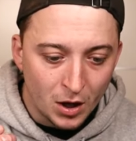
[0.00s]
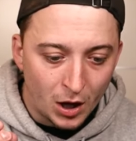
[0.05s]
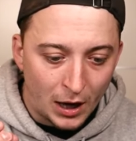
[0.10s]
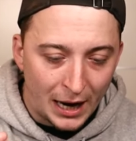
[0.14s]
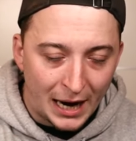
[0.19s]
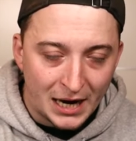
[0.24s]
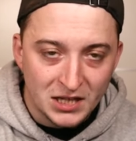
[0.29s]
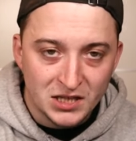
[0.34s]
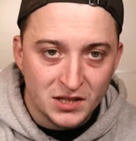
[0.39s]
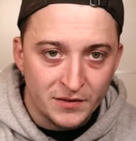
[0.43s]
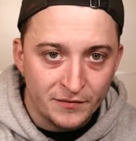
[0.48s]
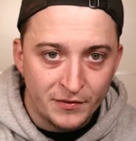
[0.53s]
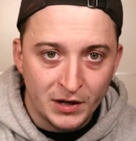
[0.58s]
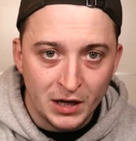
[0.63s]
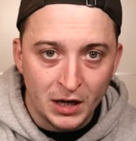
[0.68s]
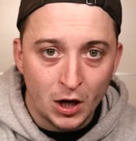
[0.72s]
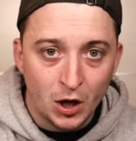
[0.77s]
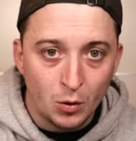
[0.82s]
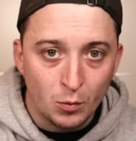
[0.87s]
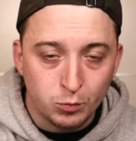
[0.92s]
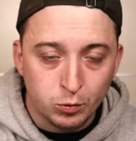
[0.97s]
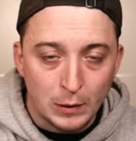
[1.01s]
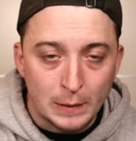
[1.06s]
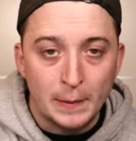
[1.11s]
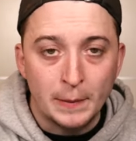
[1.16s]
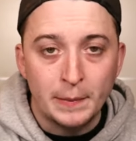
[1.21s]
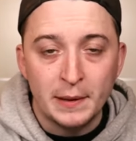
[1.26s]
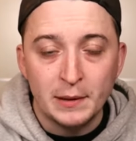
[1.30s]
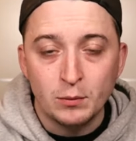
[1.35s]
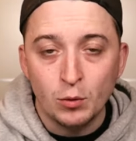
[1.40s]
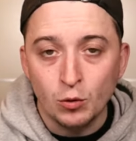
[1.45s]
Aston Villa
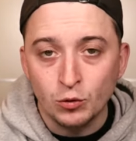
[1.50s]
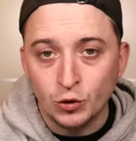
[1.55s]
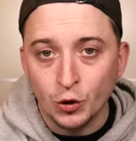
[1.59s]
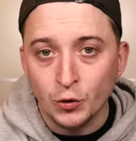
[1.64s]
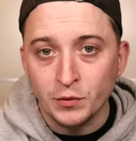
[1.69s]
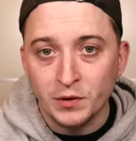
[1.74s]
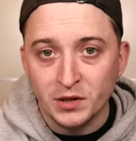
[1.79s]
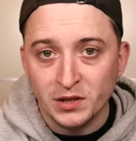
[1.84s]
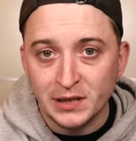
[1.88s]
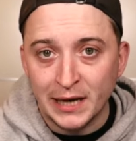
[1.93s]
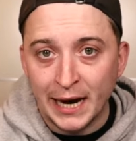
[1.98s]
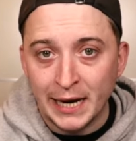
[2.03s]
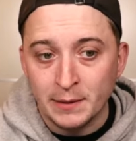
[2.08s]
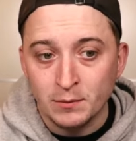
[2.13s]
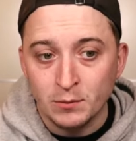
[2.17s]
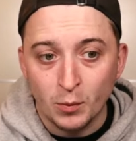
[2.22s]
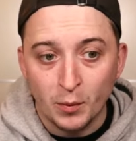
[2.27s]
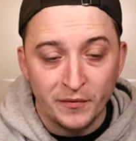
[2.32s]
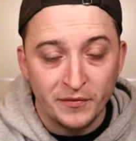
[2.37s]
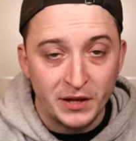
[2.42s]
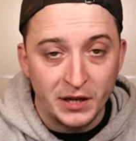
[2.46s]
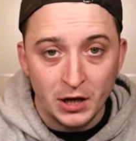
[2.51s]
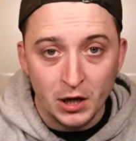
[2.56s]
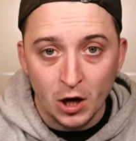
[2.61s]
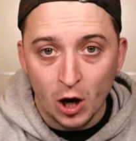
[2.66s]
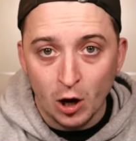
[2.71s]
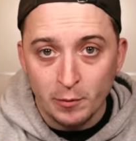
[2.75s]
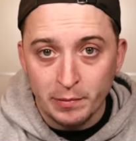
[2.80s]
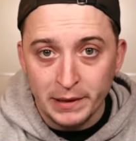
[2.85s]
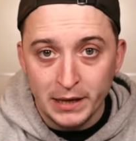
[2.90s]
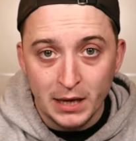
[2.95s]
probably will do the same with
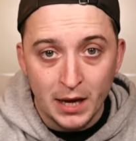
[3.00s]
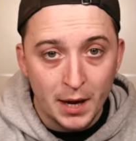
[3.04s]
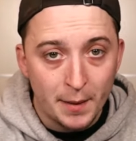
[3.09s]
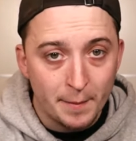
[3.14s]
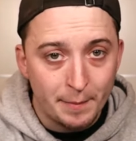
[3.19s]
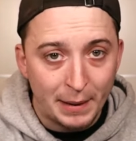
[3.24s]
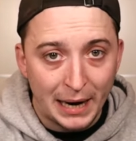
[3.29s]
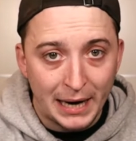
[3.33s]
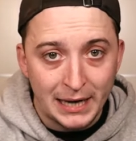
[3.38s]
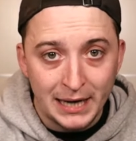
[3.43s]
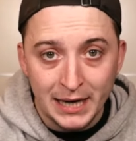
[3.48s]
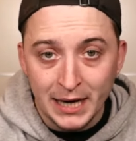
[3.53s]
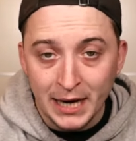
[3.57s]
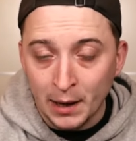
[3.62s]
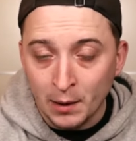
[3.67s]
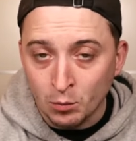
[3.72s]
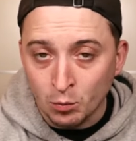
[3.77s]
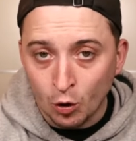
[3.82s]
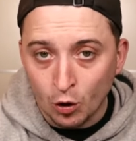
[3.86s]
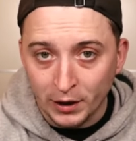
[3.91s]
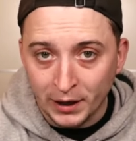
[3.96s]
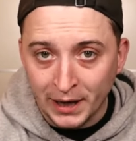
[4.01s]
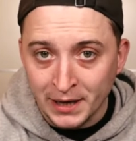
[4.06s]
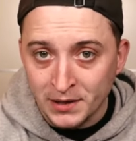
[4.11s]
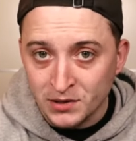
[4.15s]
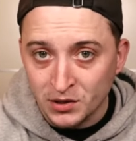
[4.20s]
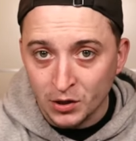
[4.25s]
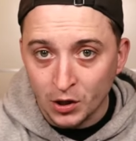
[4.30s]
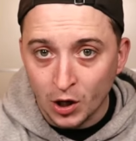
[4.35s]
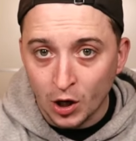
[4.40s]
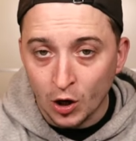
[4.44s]
Diaby, Bailey and Watkins
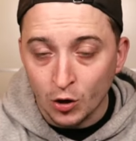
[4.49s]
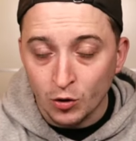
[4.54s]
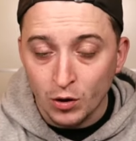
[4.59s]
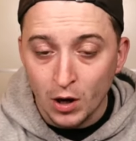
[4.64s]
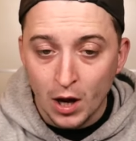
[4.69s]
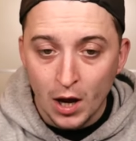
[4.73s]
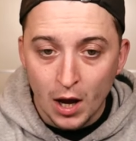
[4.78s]
and co.